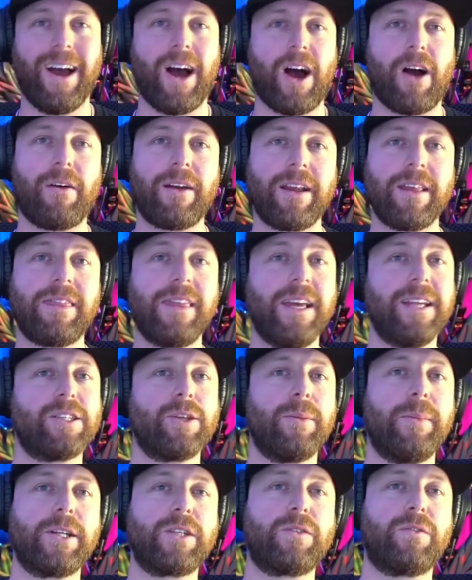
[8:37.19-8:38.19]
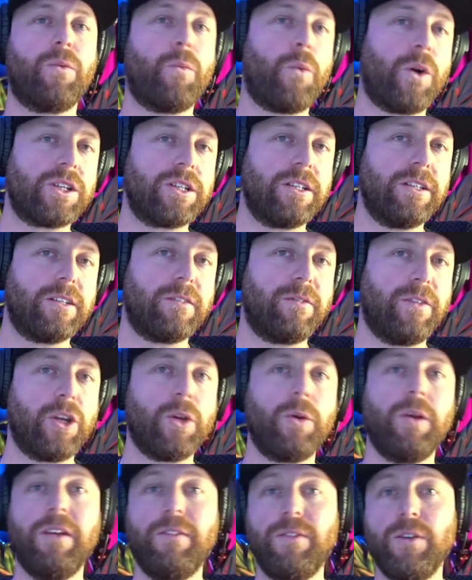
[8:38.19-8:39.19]
Alrighty, thanks so much for watching this
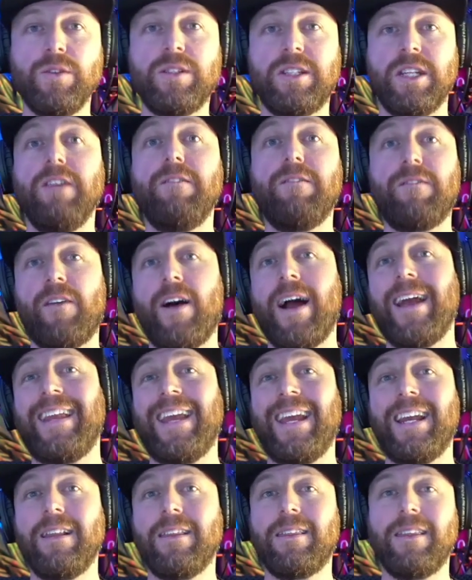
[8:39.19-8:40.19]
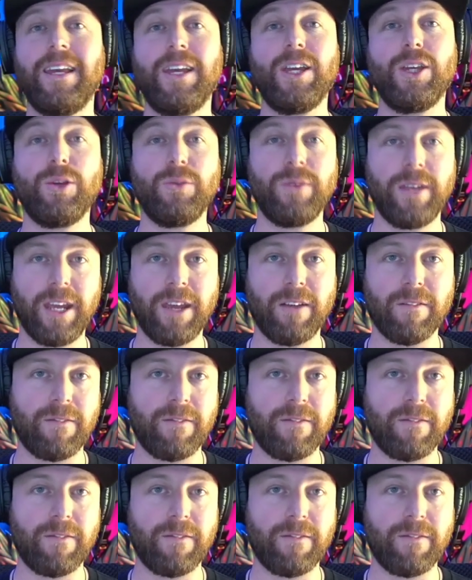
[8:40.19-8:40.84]
video. If you did find anything unique,